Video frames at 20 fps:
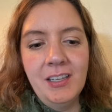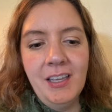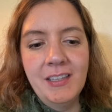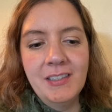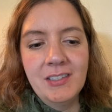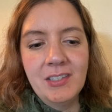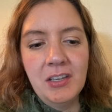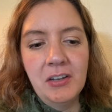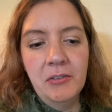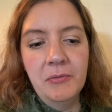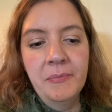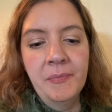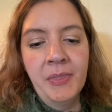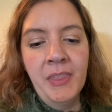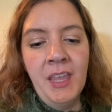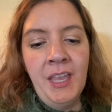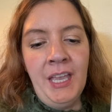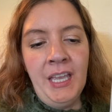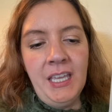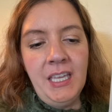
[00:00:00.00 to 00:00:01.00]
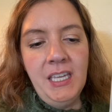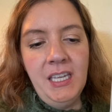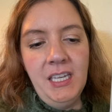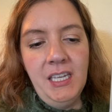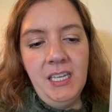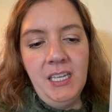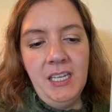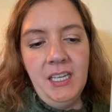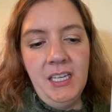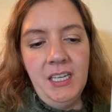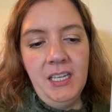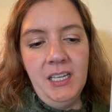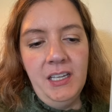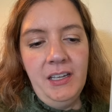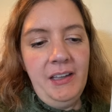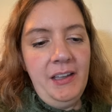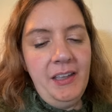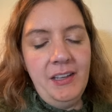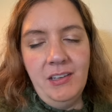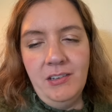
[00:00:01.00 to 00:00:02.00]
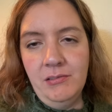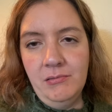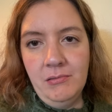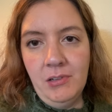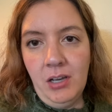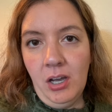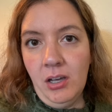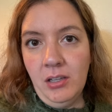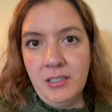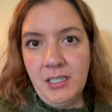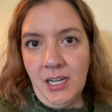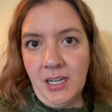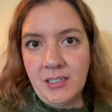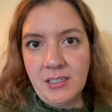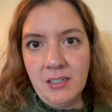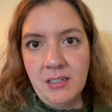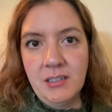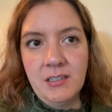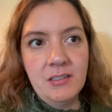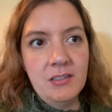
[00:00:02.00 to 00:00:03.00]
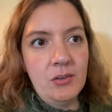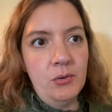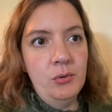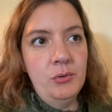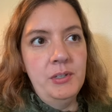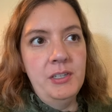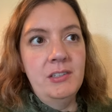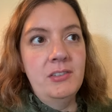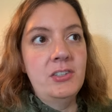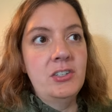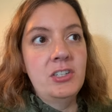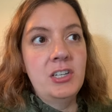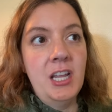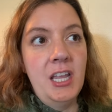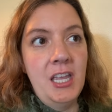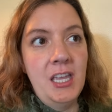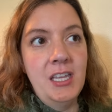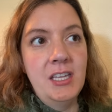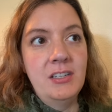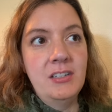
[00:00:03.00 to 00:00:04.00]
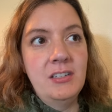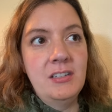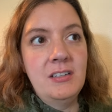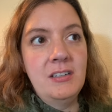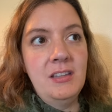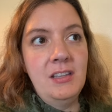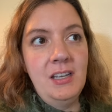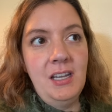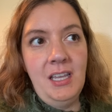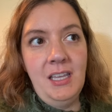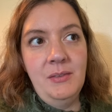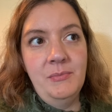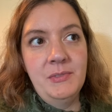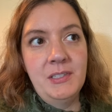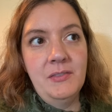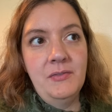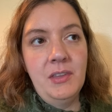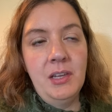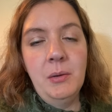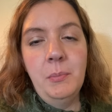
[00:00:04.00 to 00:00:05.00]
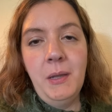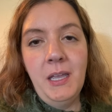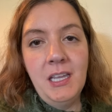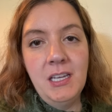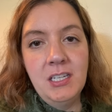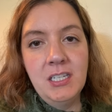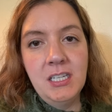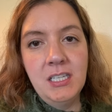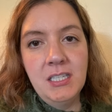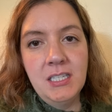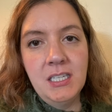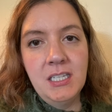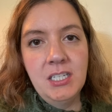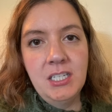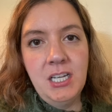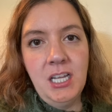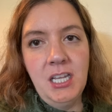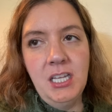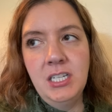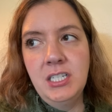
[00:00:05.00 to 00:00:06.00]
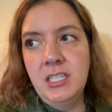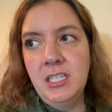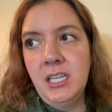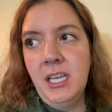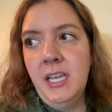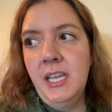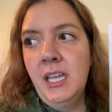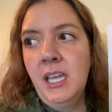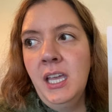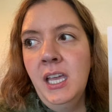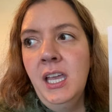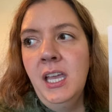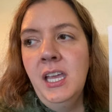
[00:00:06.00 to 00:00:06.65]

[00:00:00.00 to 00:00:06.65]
And so he and all doctors always change the names of their patients and change like